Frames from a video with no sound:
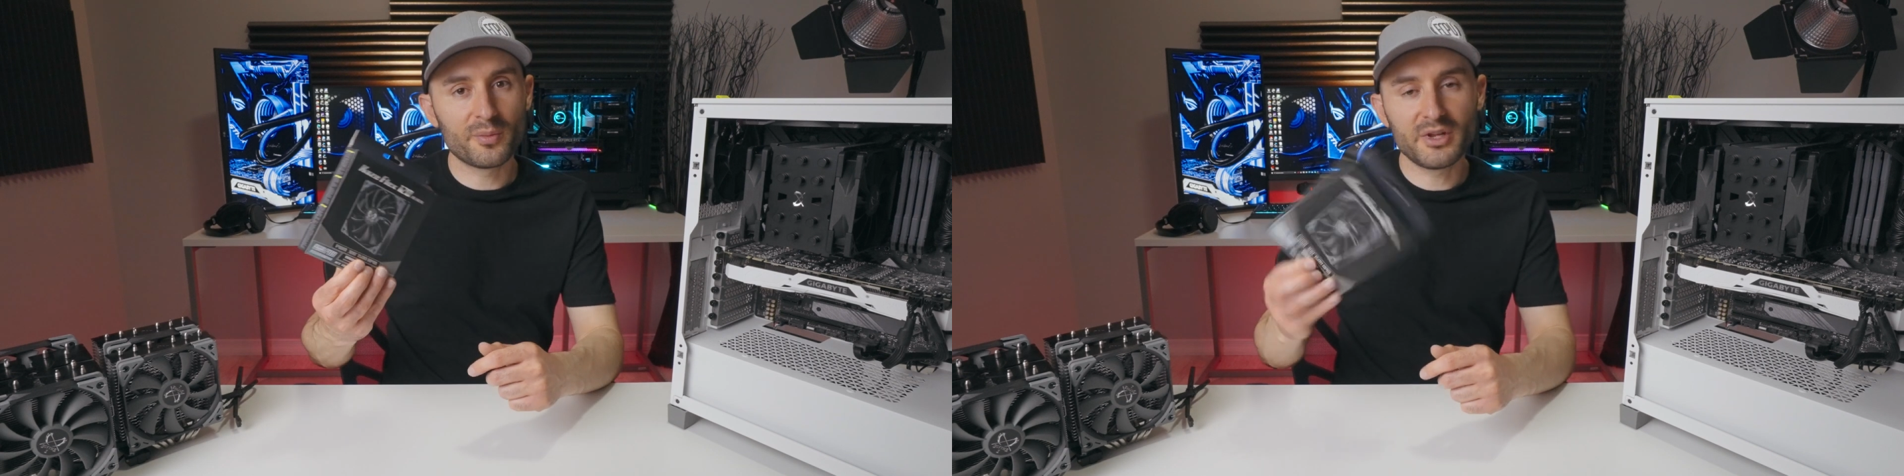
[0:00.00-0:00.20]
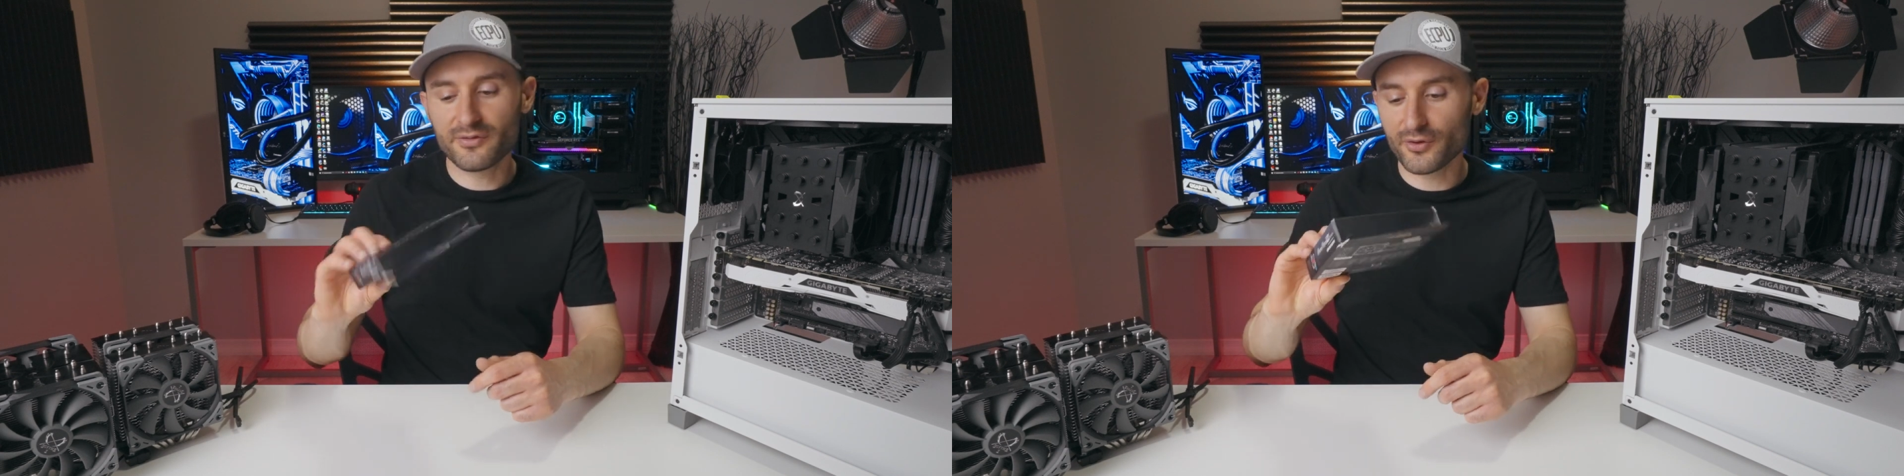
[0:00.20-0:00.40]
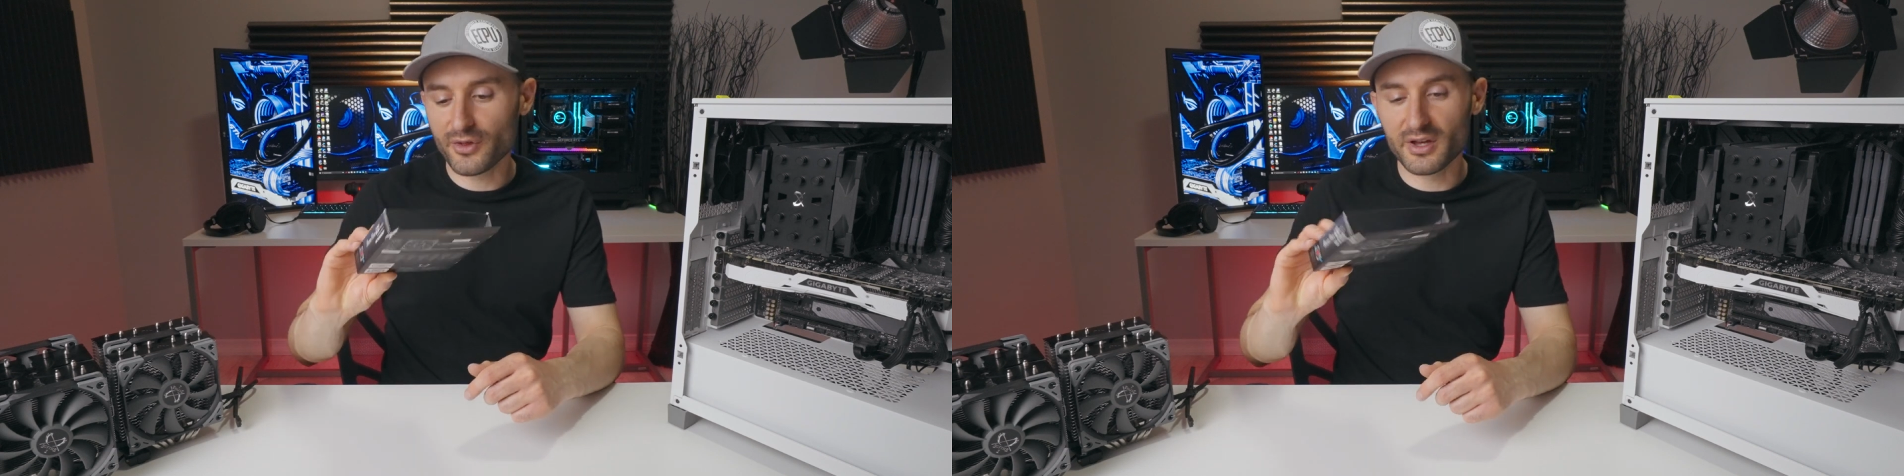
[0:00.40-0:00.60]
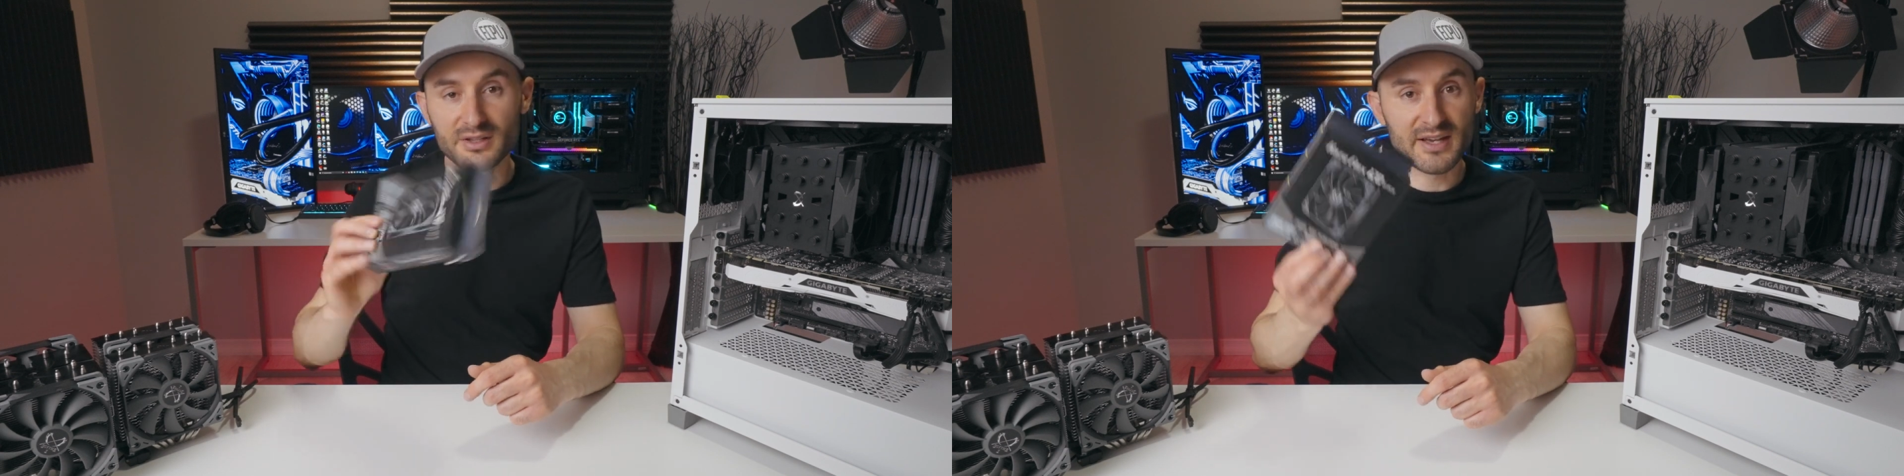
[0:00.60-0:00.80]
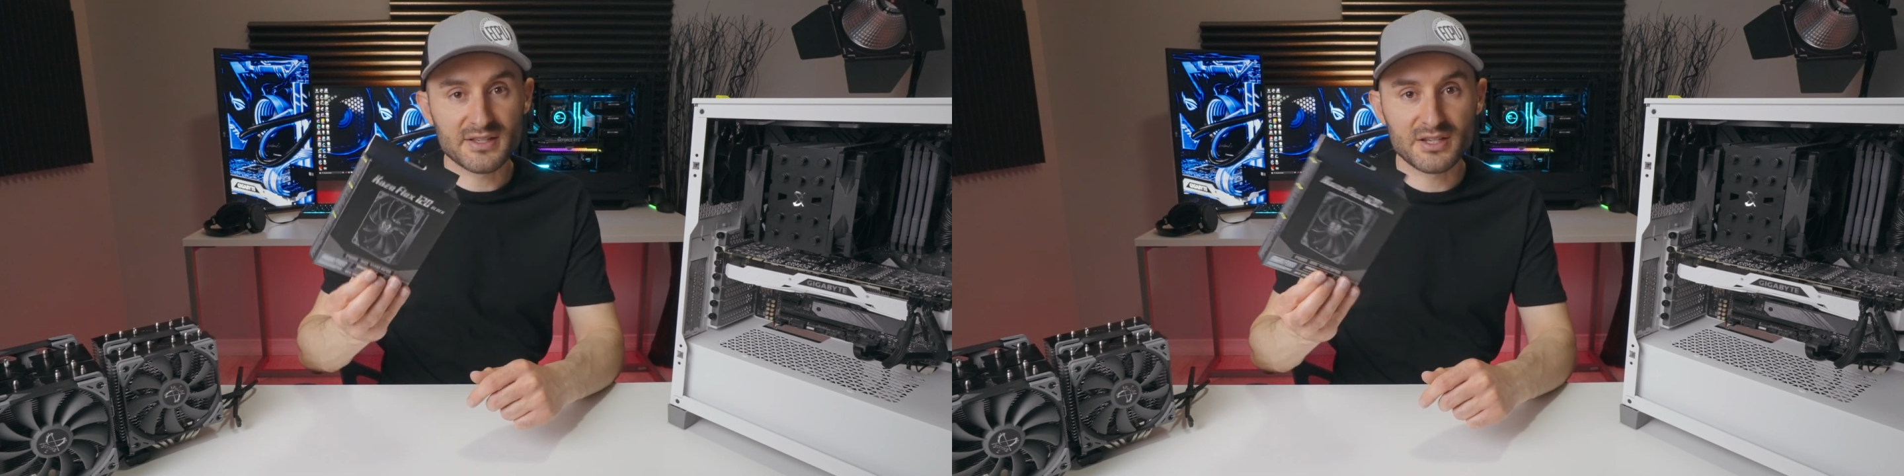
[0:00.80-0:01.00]
me for the
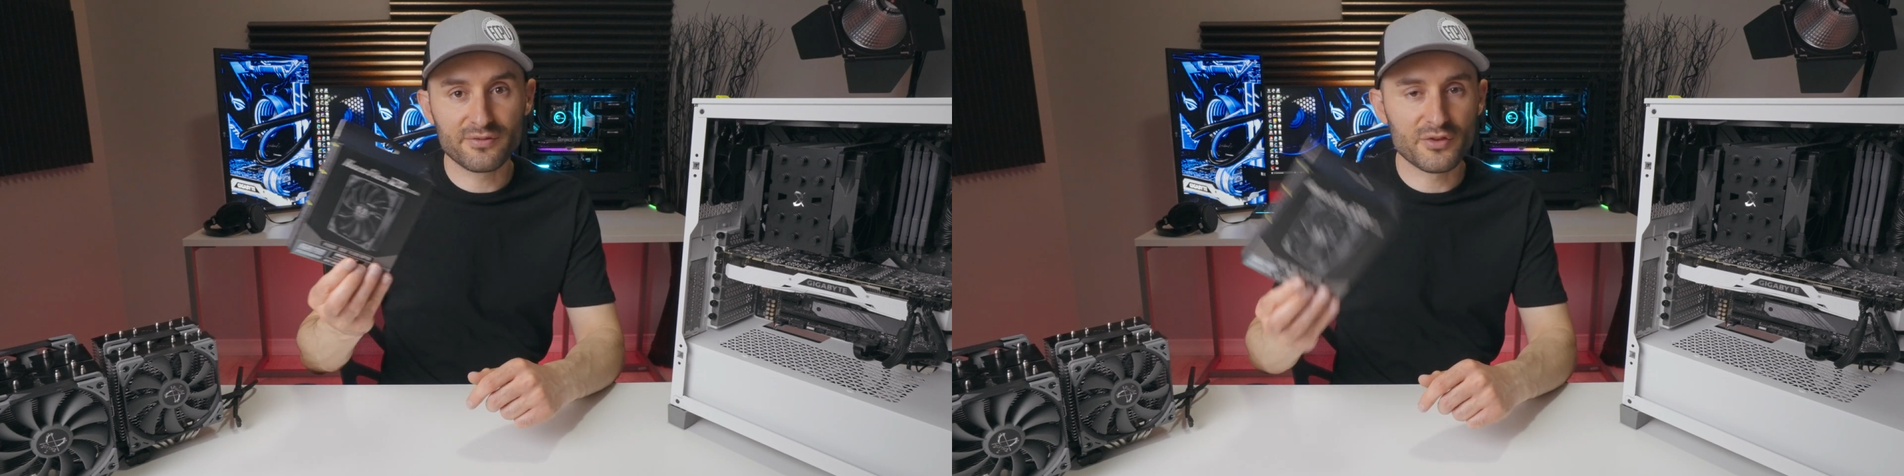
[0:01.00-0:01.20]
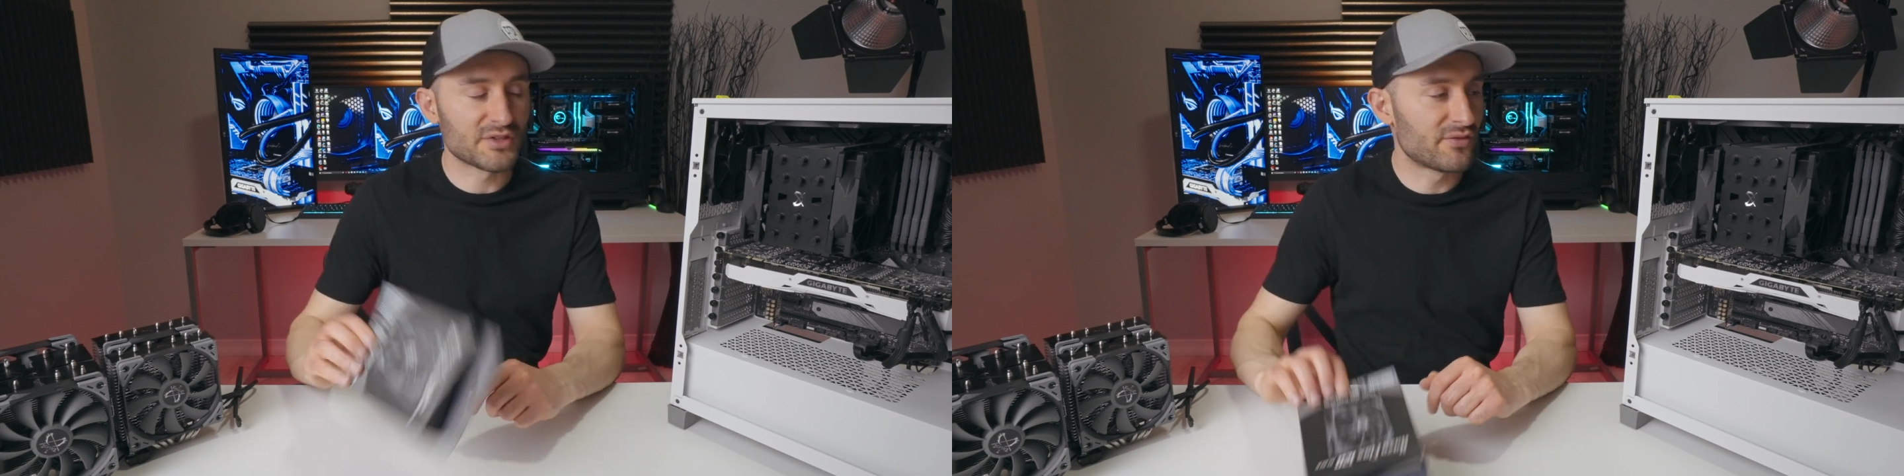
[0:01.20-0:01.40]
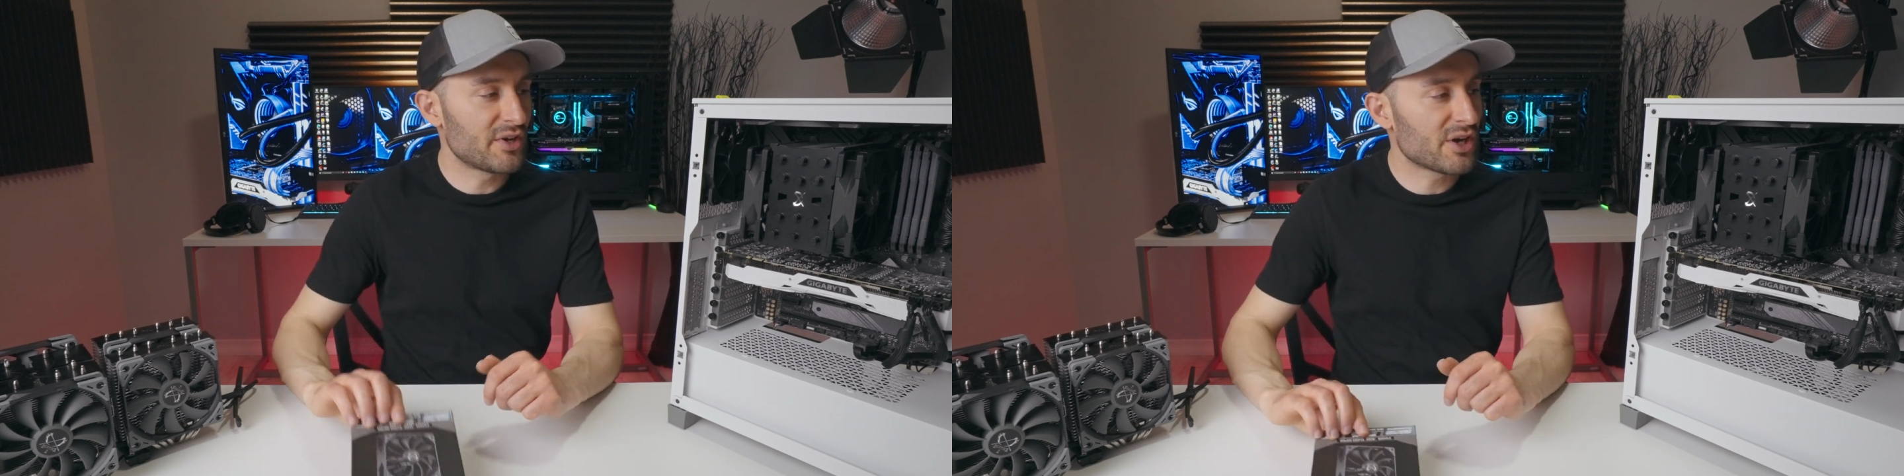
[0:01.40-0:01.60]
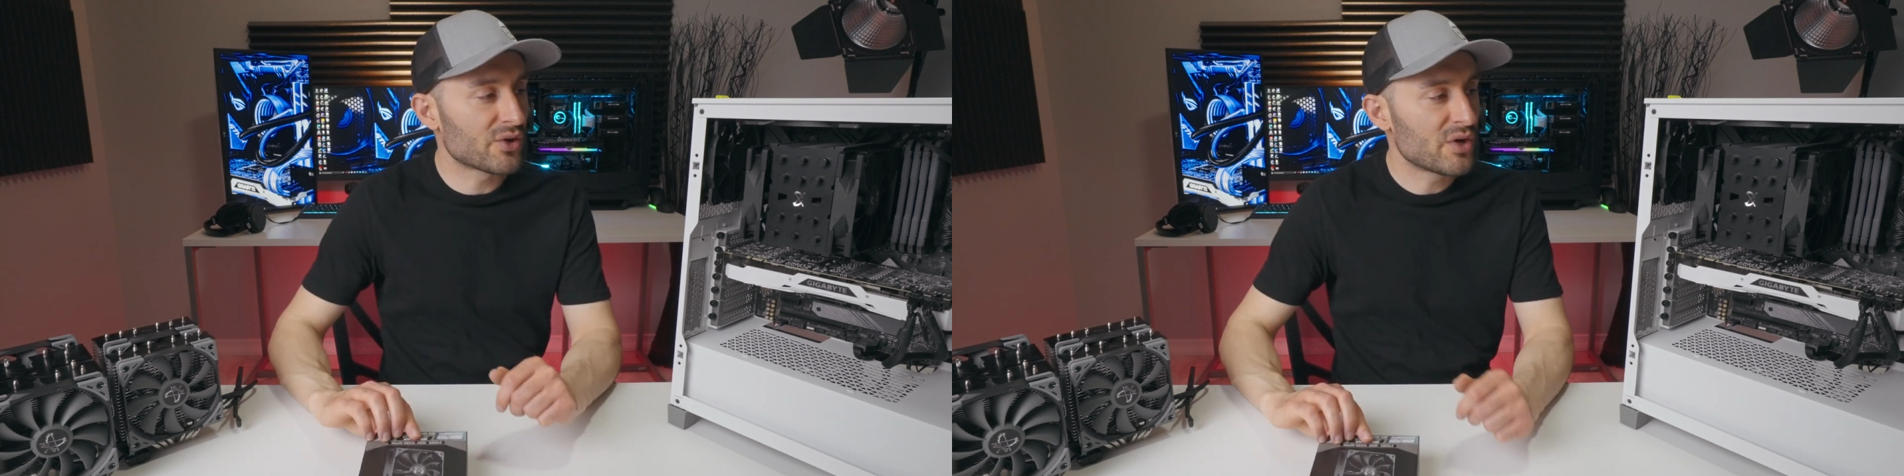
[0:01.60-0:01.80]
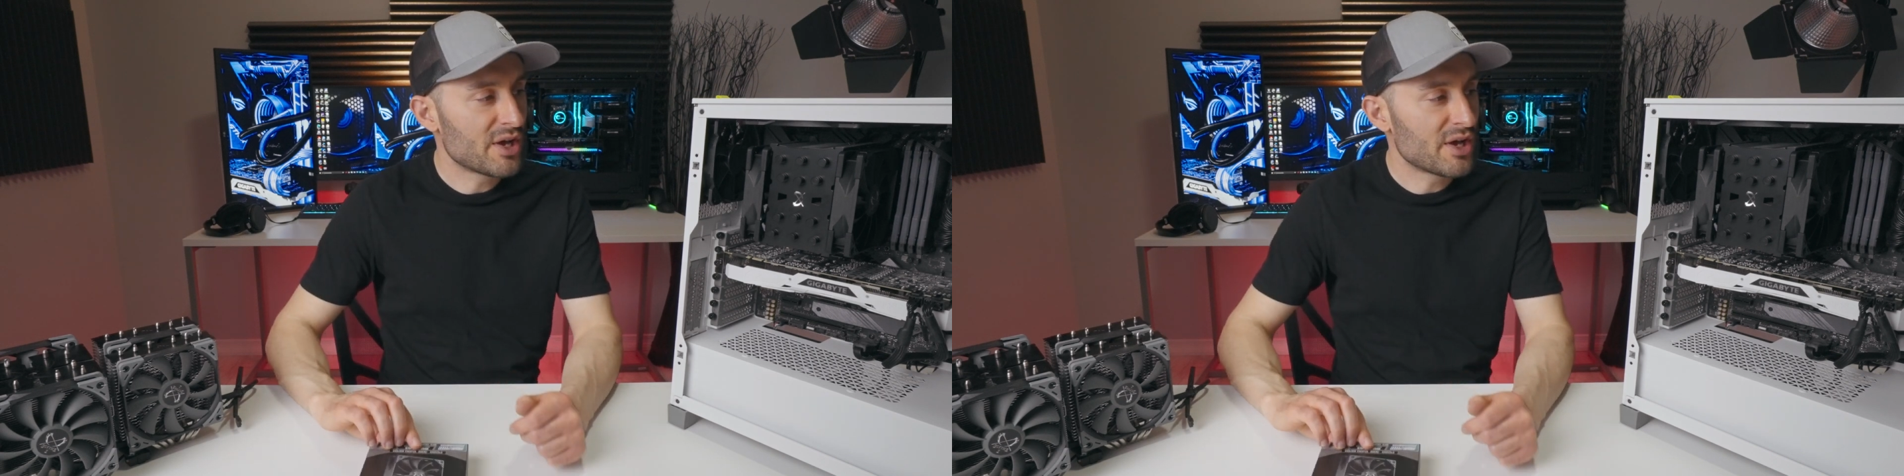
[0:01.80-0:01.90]
testing for this video,